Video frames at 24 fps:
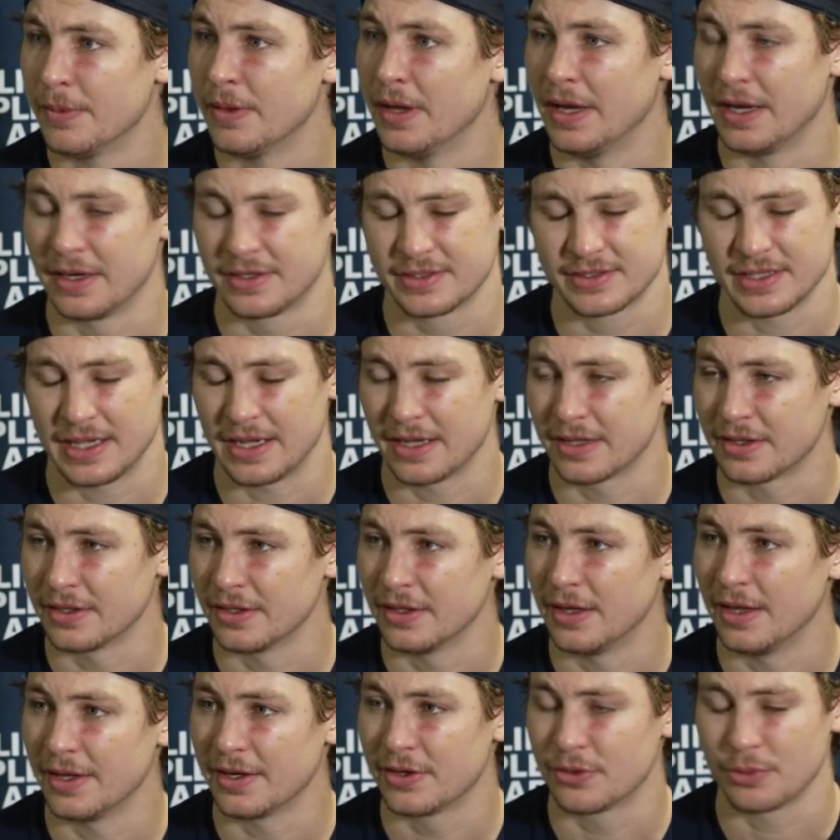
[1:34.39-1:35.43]

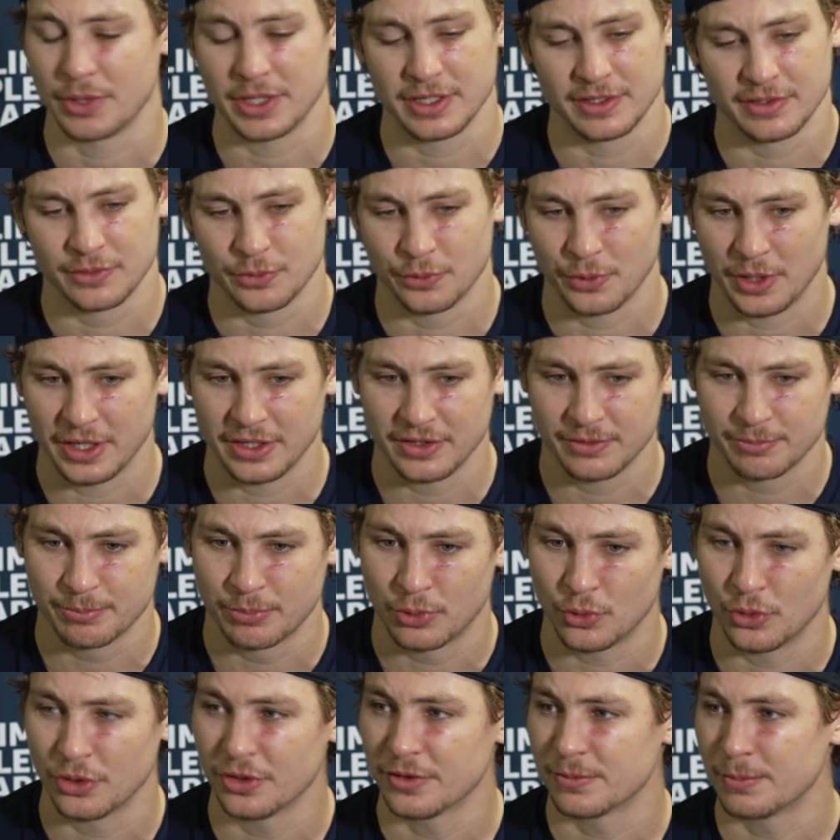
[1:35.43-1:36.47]
exactly, like great great
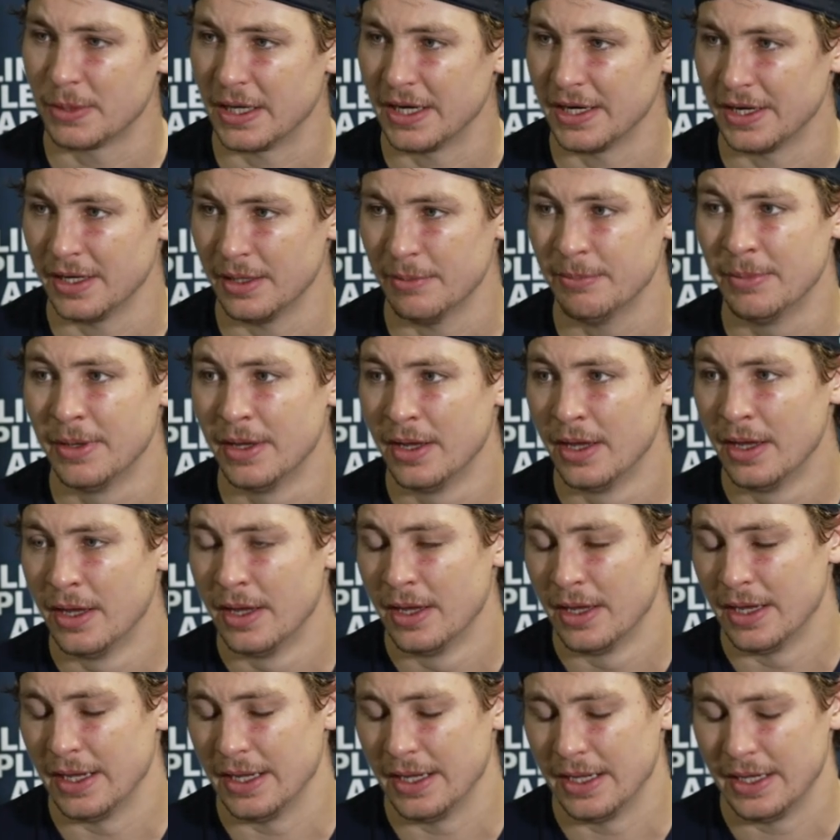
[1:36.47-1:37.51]
poise by him,
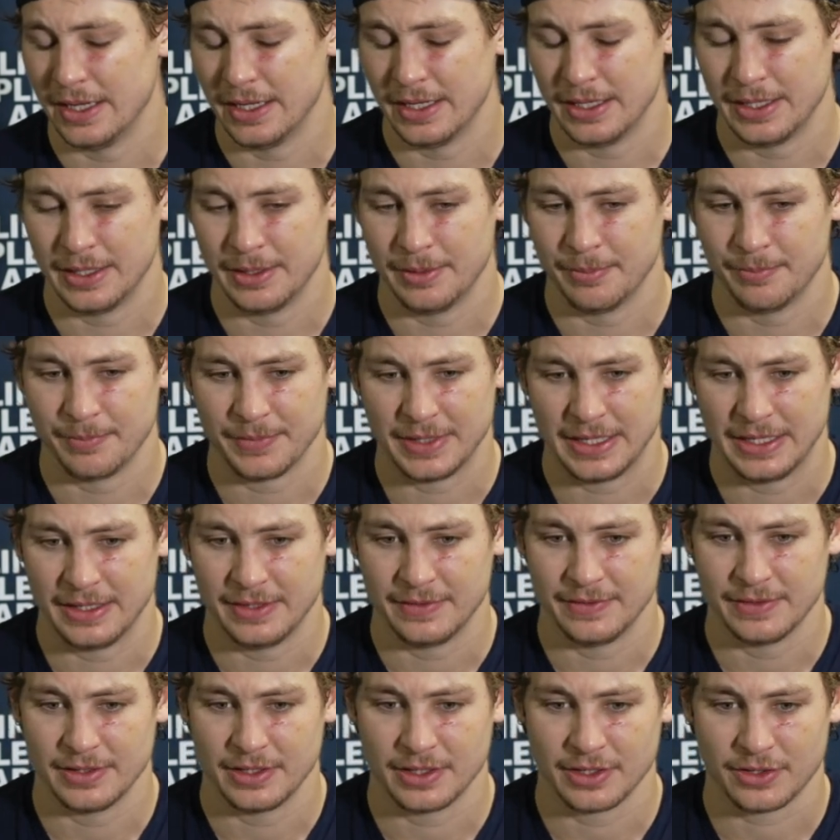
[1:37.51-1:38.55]
um,
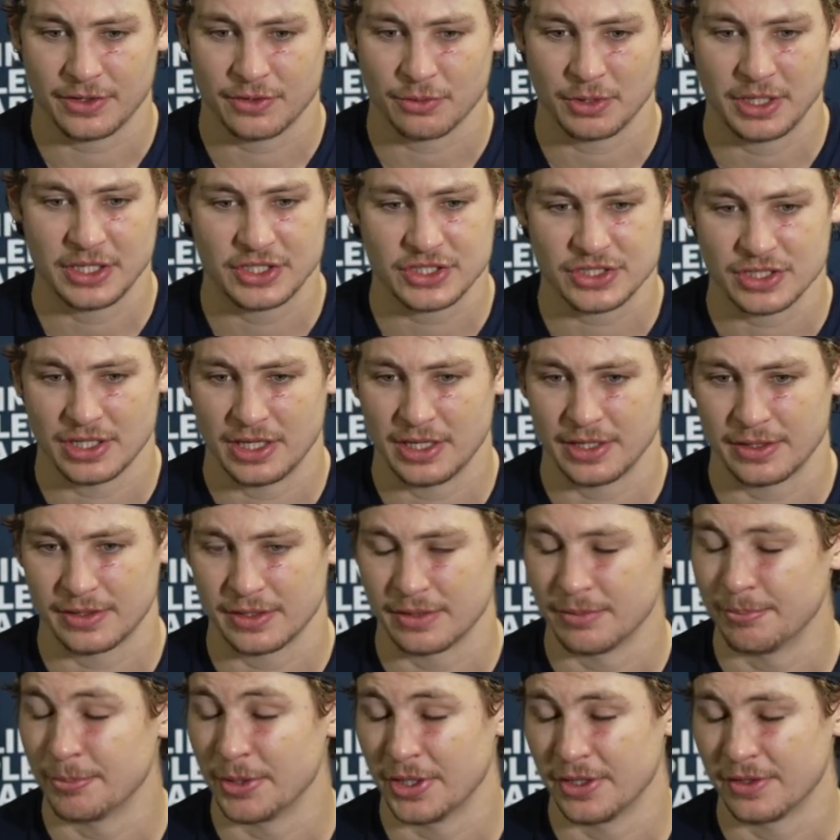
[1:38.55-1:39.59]
and great shot.
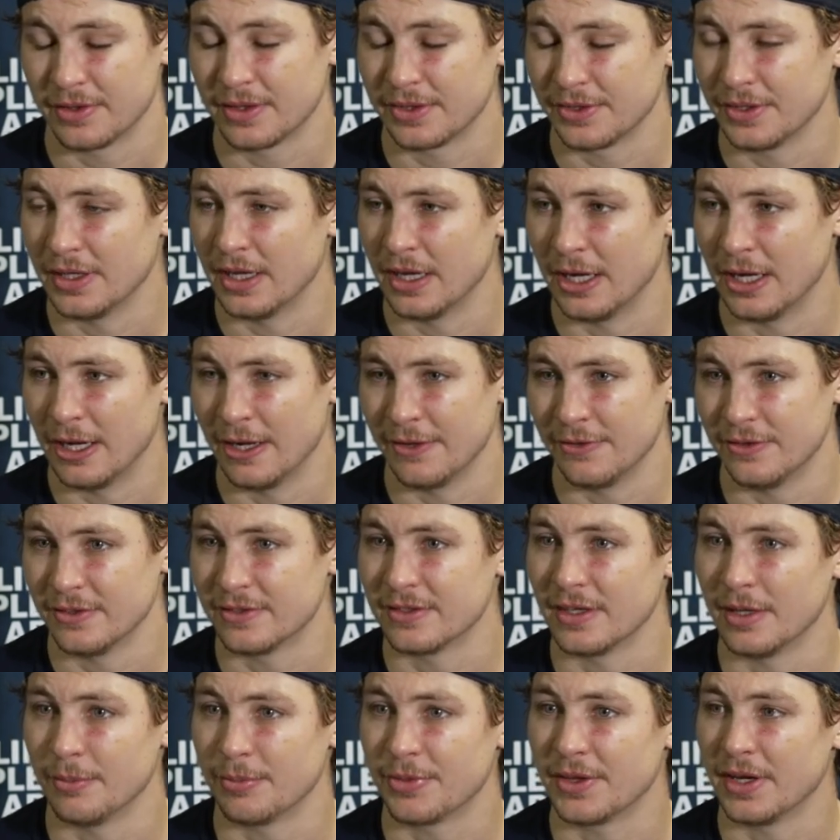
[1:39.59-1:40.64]
But at the
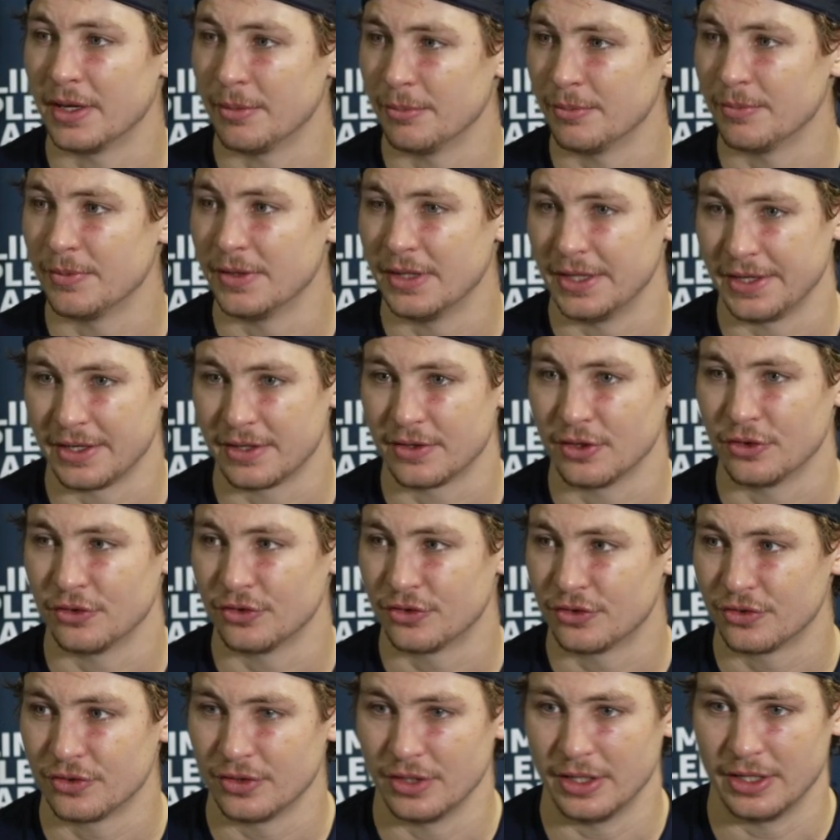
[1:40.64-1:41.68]
same time, like
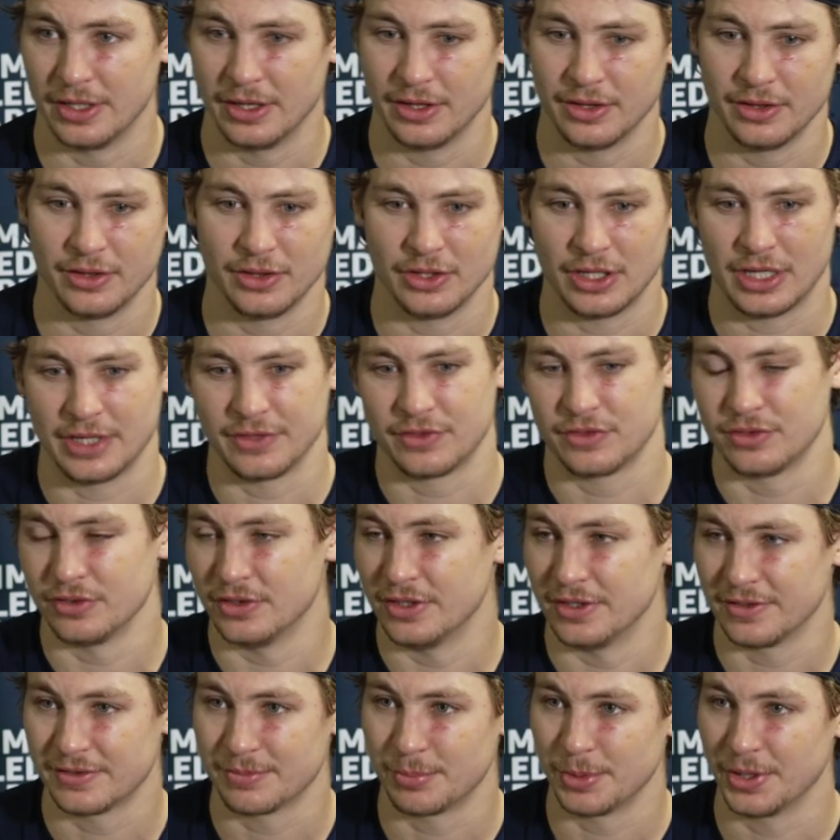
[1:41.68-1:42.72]
there's a lot to
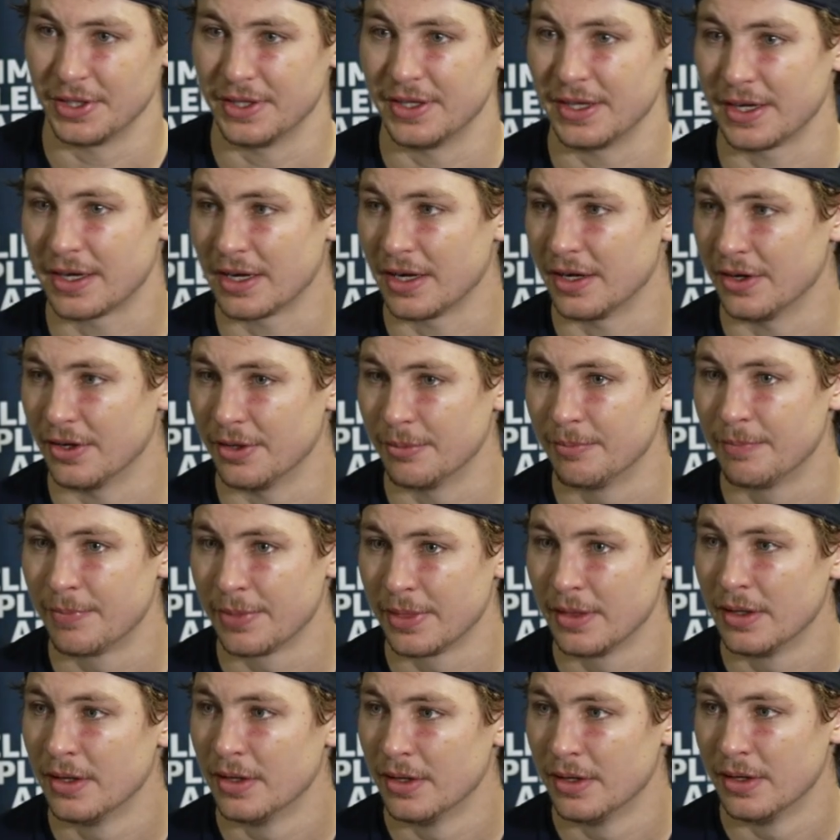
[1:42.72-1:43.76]
display that kind
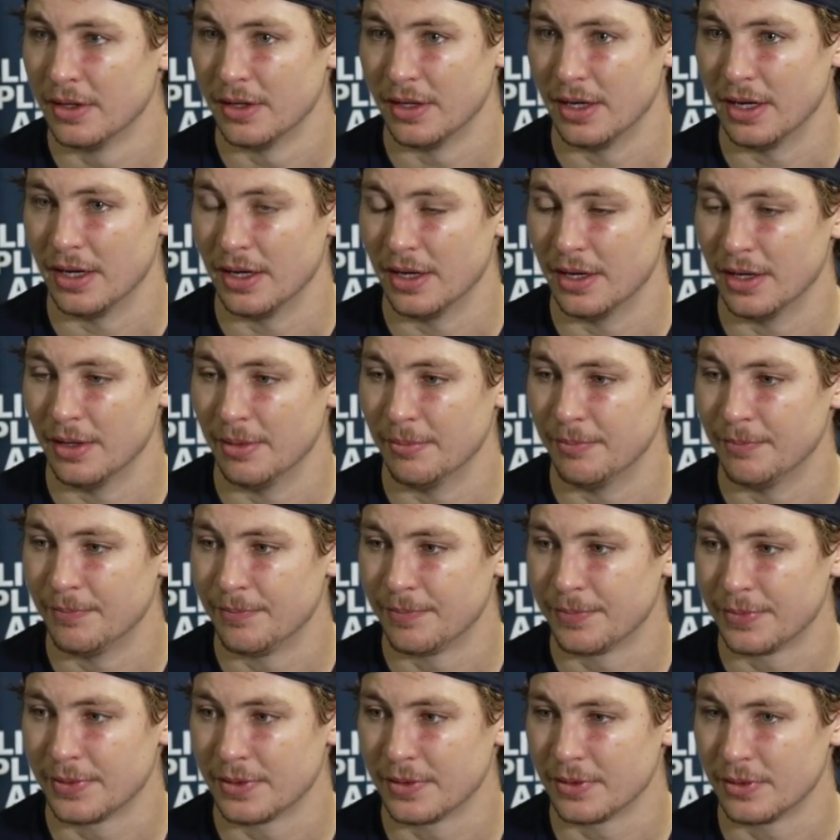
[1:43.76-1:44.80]
of um,
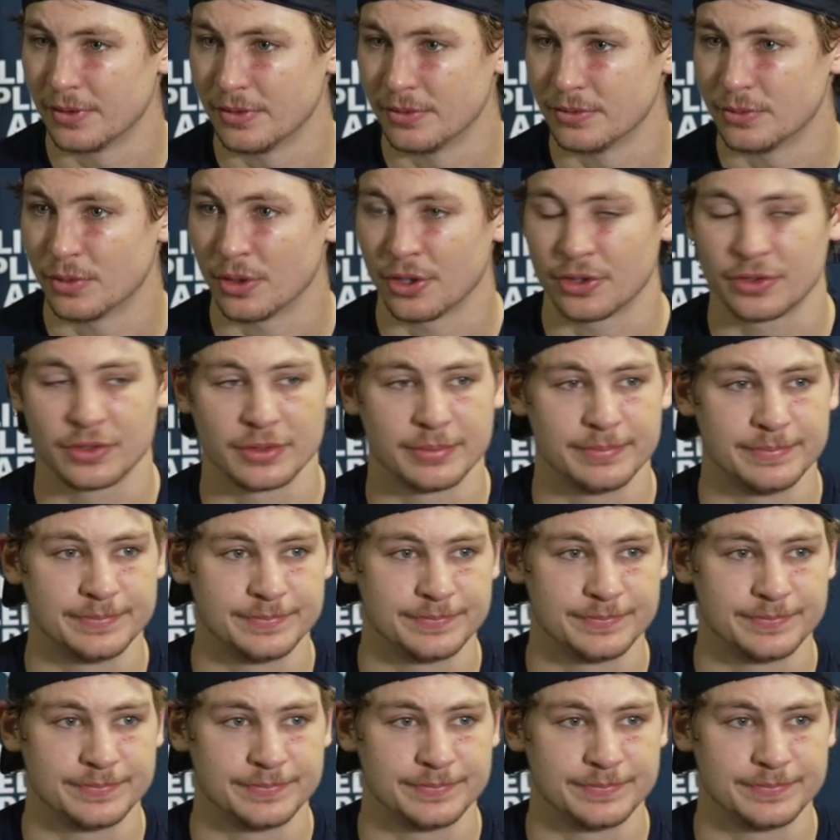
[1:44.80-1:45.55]
worked